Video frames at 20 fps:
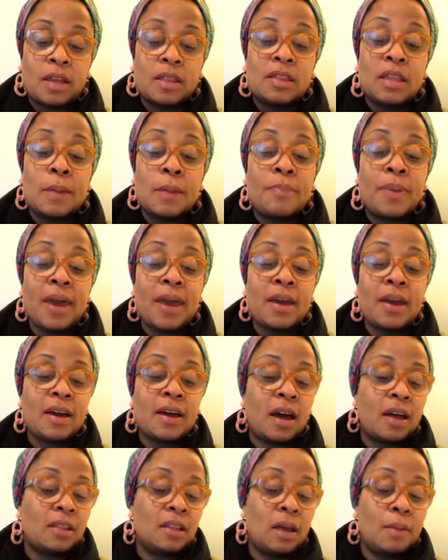
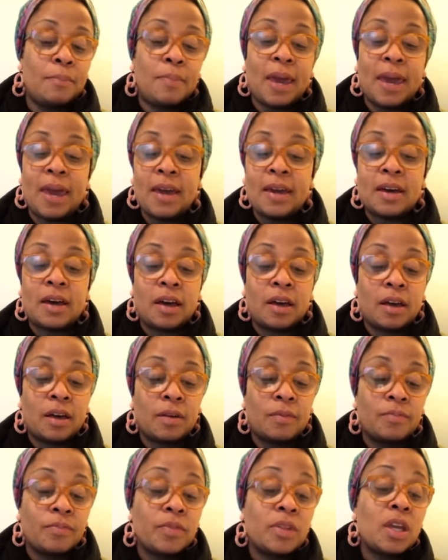Labeka, Labeka.
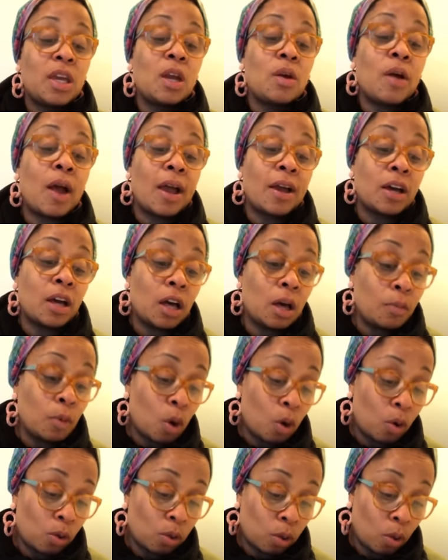Here I come, O
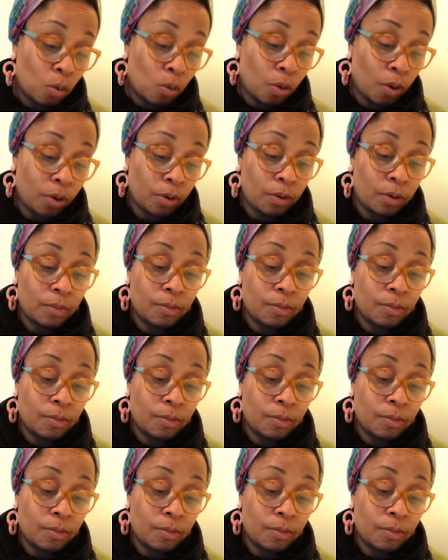Lord.